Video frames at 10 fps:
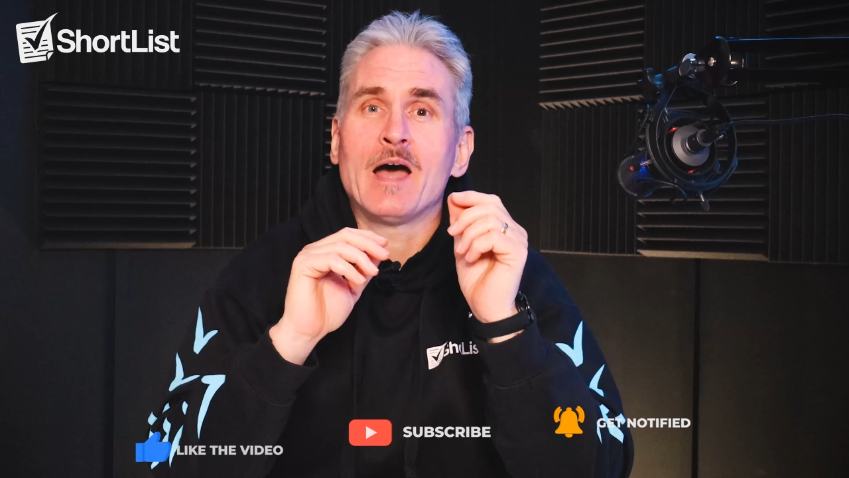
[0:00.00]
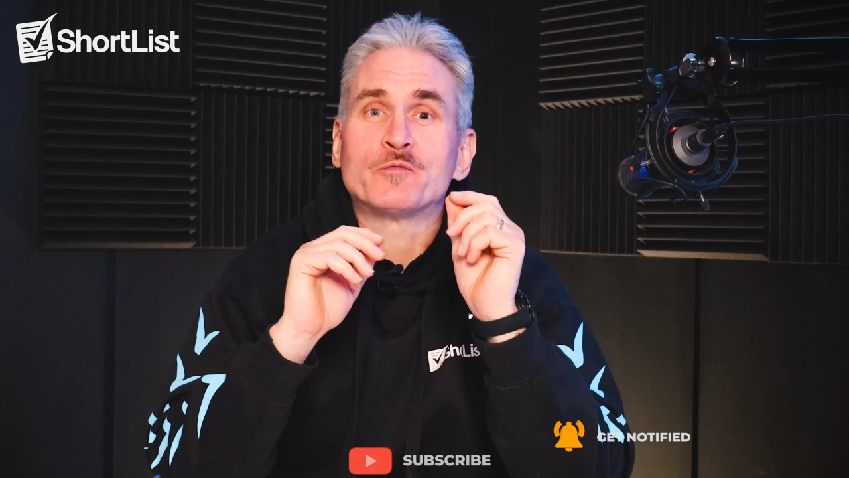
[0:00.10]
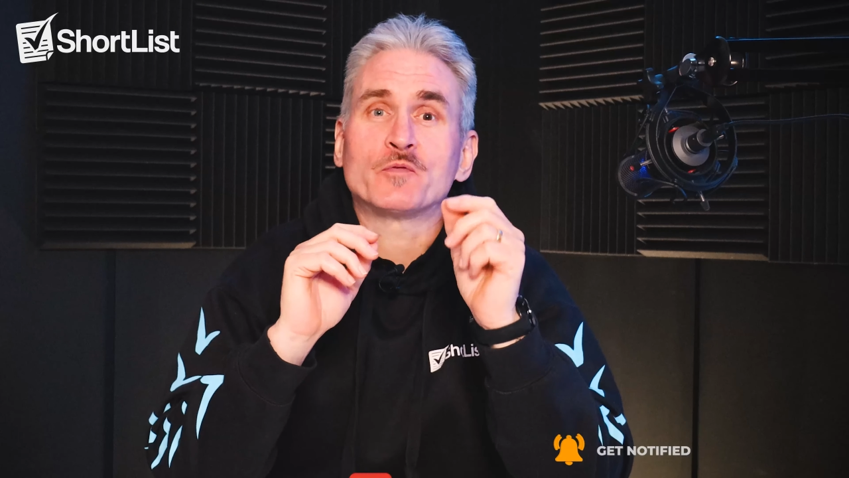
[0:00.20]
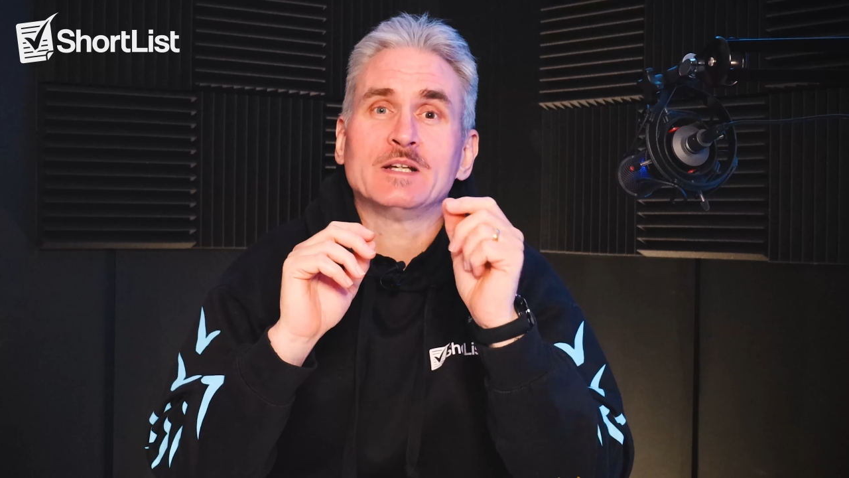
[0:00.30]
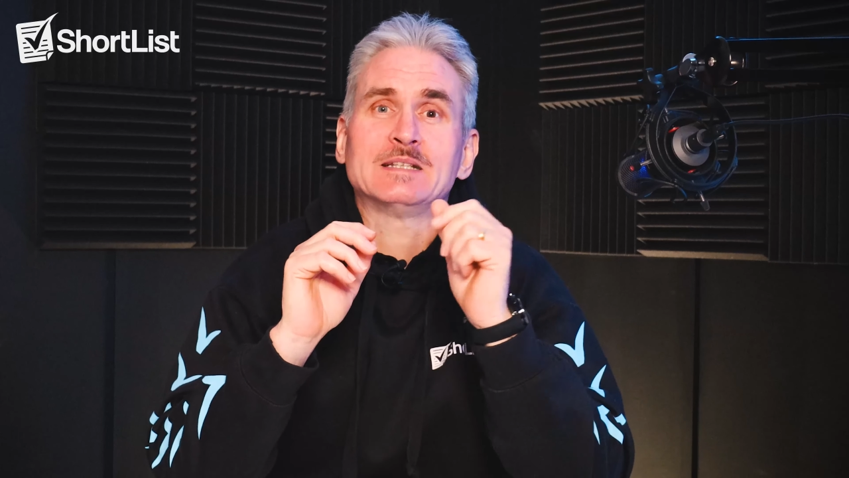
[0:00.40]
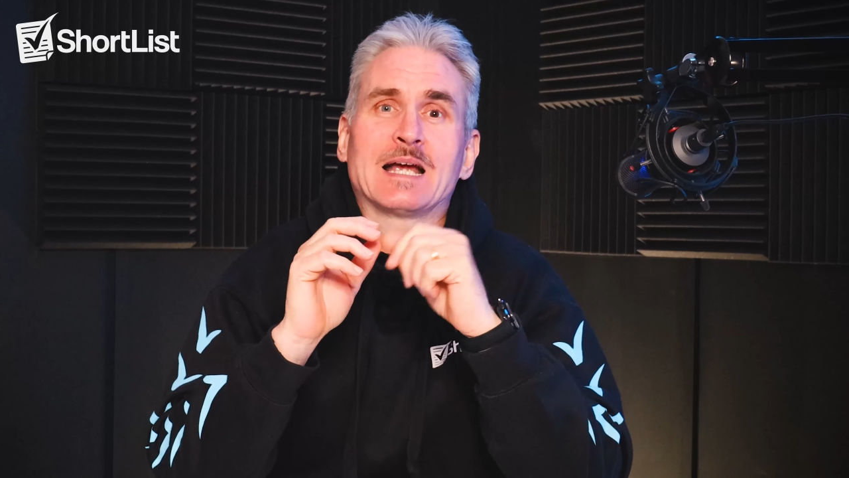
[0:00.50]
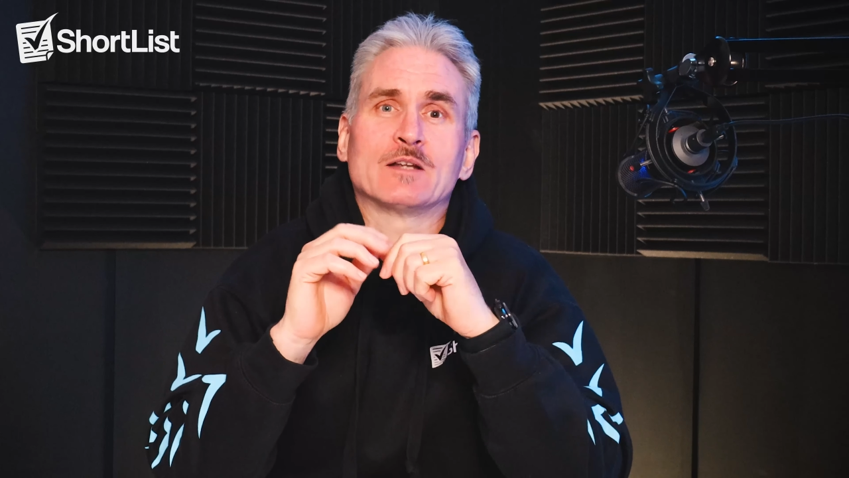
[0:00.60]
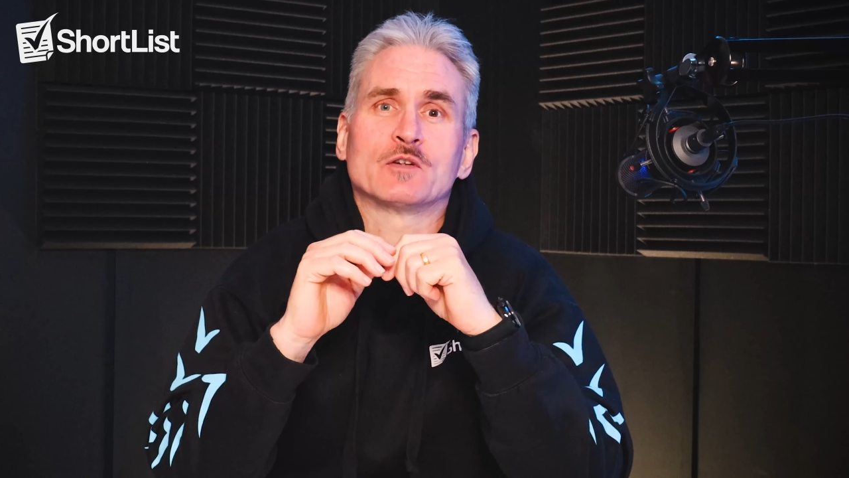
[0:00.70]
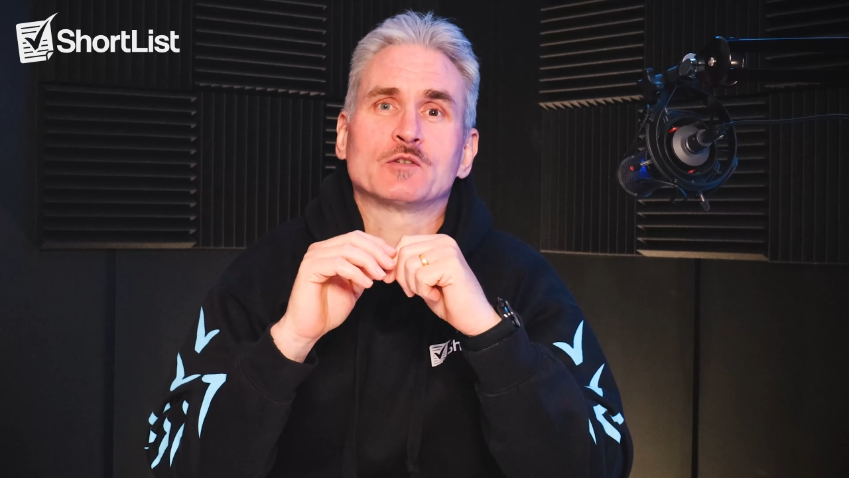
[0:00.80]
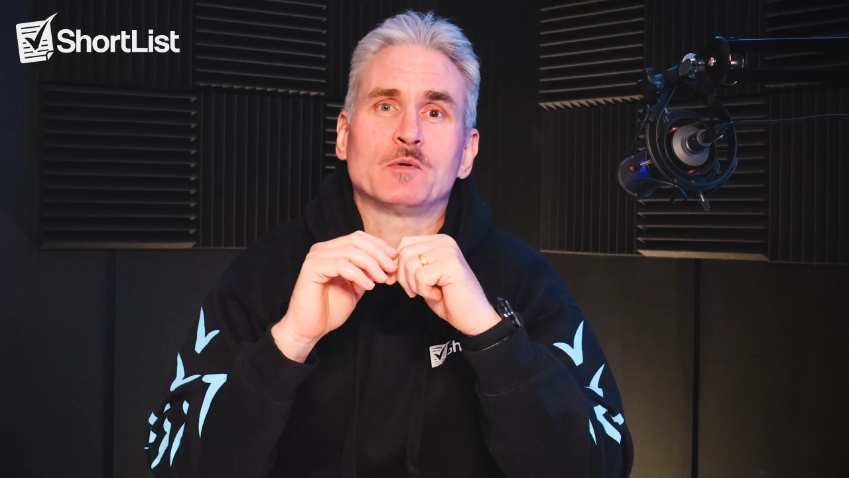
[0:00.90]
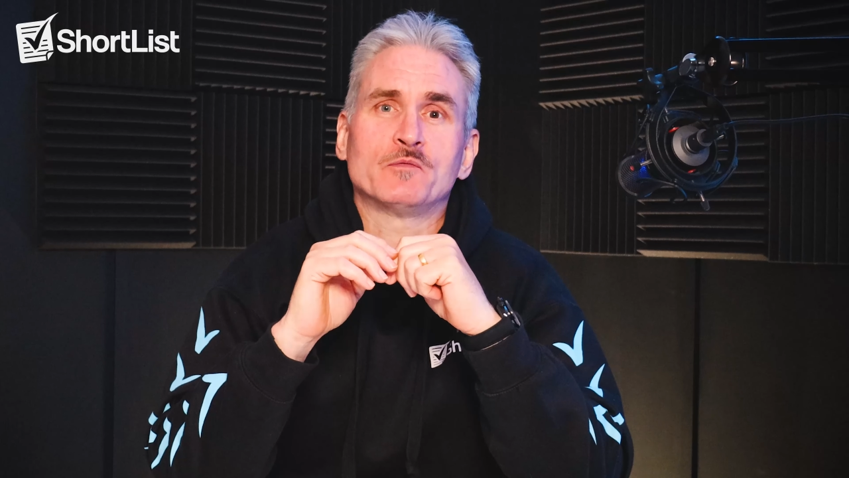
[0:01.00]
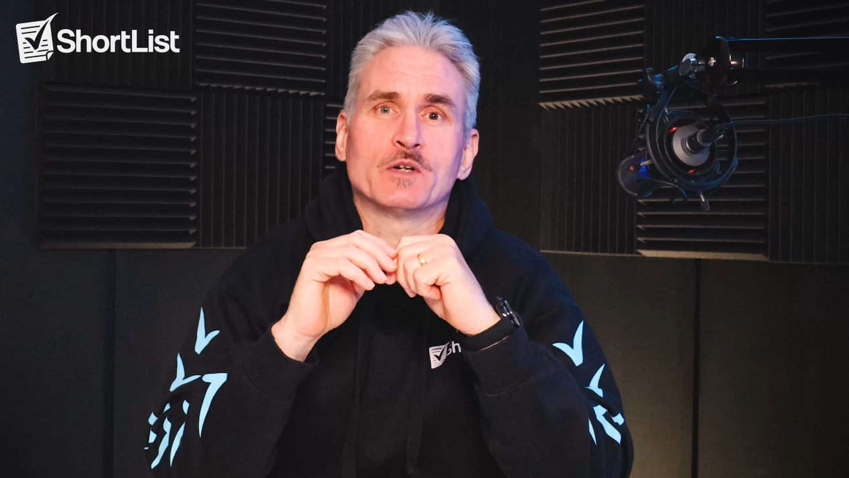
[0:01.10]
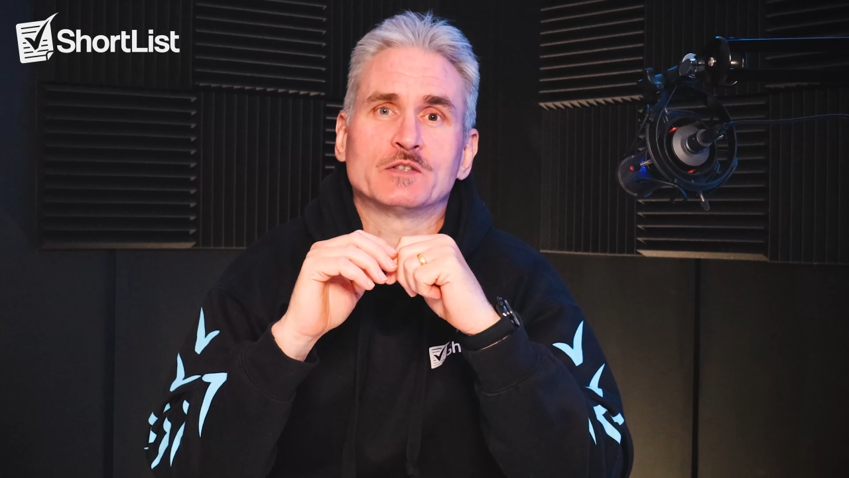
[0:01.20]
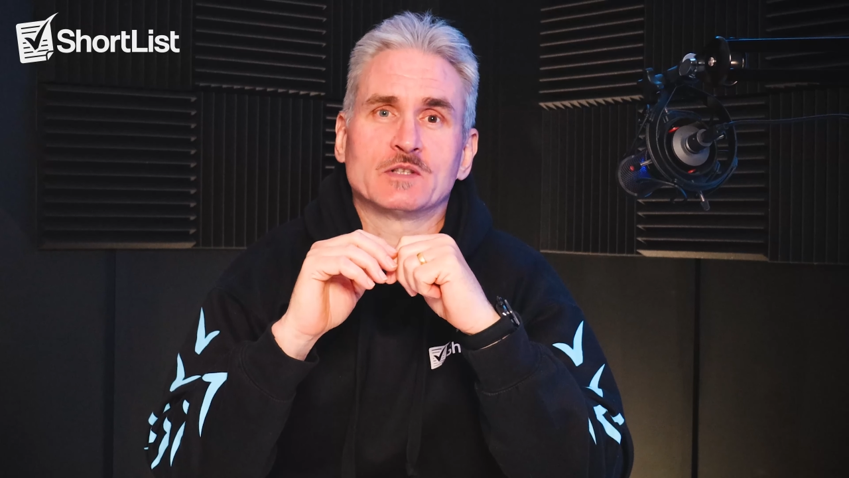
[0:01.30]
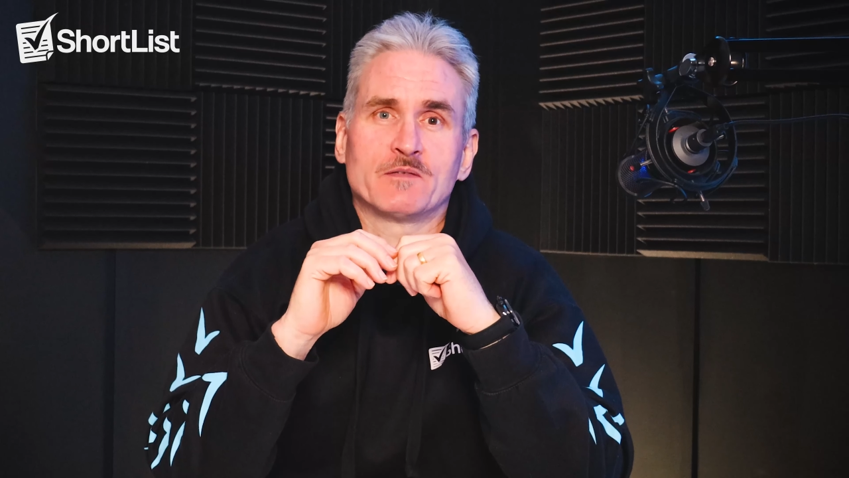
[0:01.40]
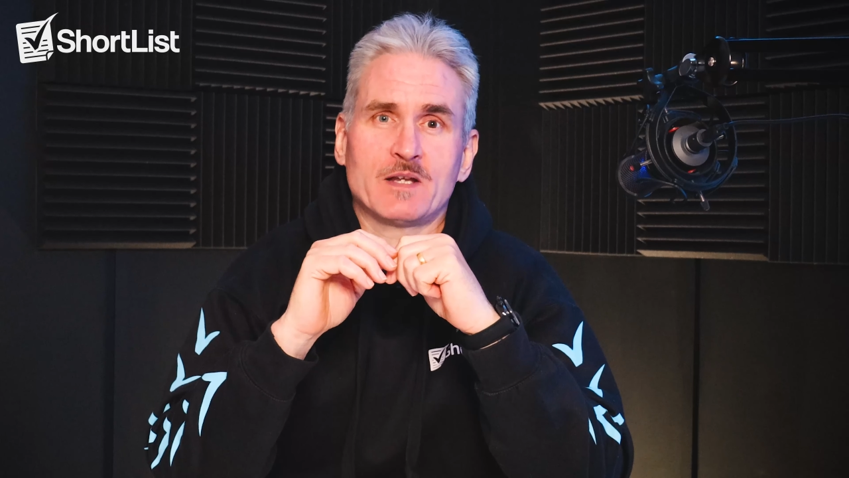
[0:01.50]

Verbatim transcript: A free downloadable version